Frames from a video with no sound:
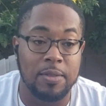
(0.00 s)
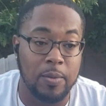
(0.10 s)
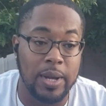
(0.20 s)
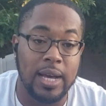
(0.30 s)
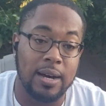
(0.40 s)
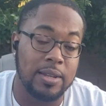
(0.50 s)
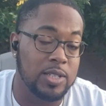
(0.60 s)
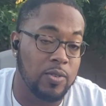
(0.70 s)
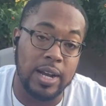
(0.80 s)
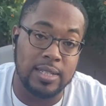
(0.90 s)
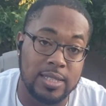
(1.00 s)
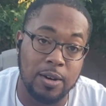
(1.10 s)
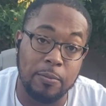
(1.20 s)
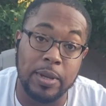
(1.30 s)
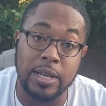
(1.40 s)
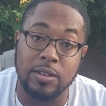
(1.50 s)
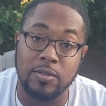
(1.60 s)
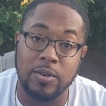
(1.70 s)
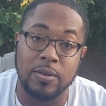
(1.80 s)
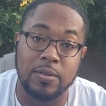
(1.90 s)
the way how these writings helped me
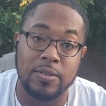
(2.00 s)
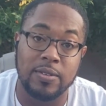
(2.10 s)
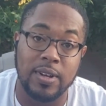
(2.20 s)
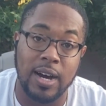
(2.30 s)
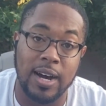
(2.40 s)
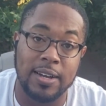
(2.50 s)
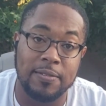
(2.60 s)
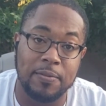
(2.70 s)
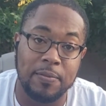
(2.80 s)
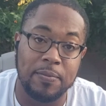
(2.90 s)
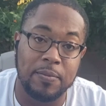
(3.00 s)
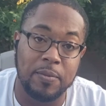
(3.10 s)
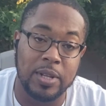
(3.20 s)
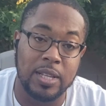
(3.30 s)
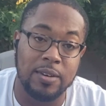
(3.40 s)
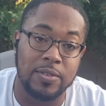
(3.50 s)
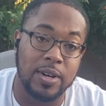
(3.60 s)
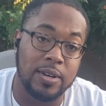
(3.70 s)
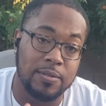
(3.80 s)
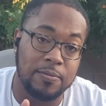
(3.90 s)
get through. All right, one love,
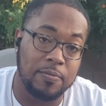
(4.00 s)
y'all.